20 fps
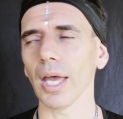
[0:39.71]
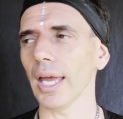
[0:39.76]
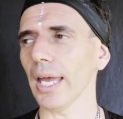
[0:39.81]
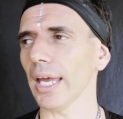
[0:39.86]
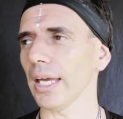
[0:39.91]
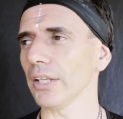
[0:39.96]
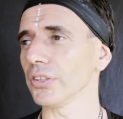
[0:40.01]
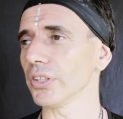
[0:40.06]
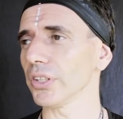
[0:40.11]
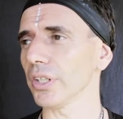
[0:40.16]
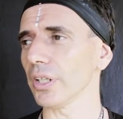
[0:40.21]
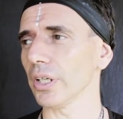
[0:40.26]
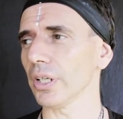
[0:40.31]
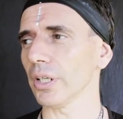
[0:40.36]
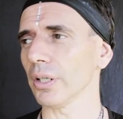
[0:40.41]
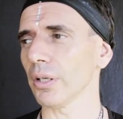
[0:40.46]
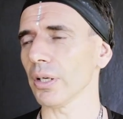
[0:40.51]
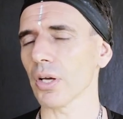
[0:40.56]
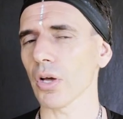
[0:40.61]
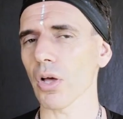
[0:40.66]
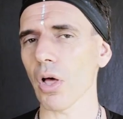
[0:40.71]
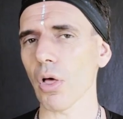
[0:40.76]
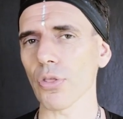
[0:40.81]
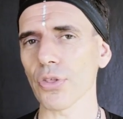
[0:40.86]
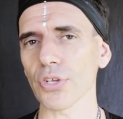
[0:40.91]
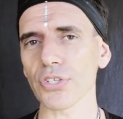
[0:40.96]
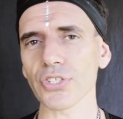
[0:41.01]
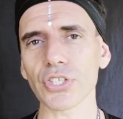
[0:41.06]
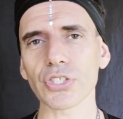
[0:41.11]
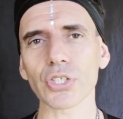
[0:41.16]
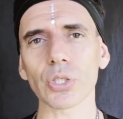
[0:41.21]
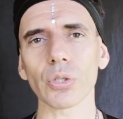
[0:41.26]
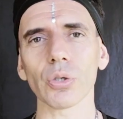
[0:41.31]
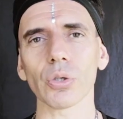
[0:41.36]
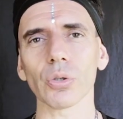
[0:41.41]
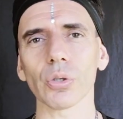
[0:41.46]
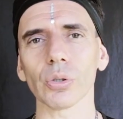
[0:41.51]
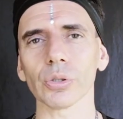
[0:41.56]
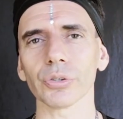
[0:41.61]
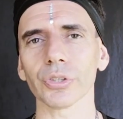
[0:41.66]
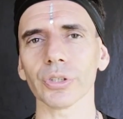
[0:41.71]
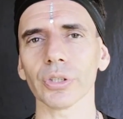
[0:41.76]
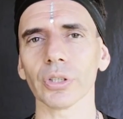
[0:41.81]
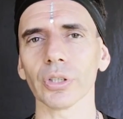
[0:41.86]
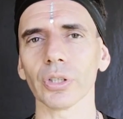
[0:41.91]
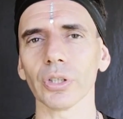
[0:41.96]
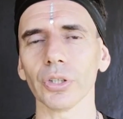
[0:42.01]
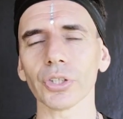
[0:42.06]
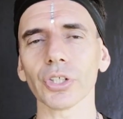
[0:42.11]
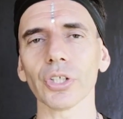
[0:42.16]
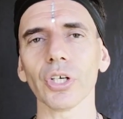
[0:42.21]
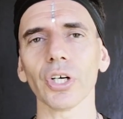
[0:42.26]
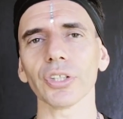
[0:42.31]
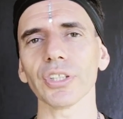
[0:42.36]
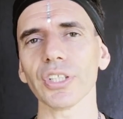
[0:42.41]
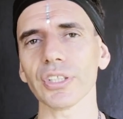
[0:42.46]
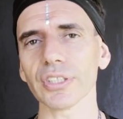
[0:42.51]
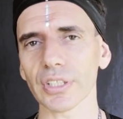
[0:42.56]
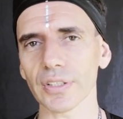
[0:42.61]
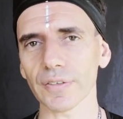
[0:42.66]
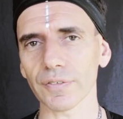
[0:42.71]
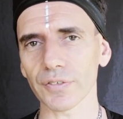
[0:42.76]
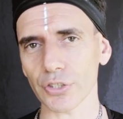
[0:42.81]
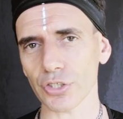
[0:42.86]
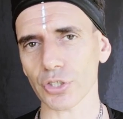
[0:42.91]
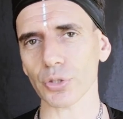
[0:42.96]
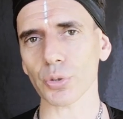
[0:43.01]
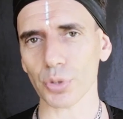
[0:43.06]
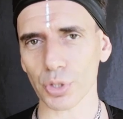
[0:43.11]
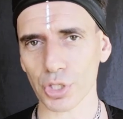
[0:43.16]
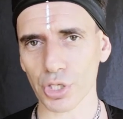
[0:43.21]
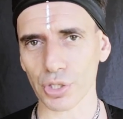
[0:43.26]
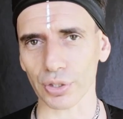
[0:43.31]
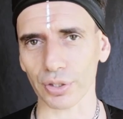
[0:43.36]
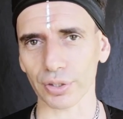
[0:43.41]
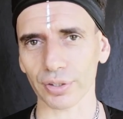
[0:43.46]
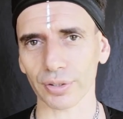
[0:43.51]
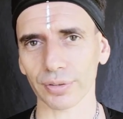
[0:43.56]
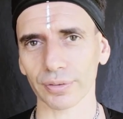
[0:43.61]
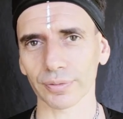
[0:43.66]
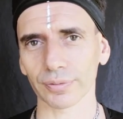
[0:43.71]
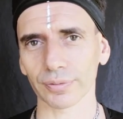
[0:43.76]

And uh, this is called a cognitive distortion.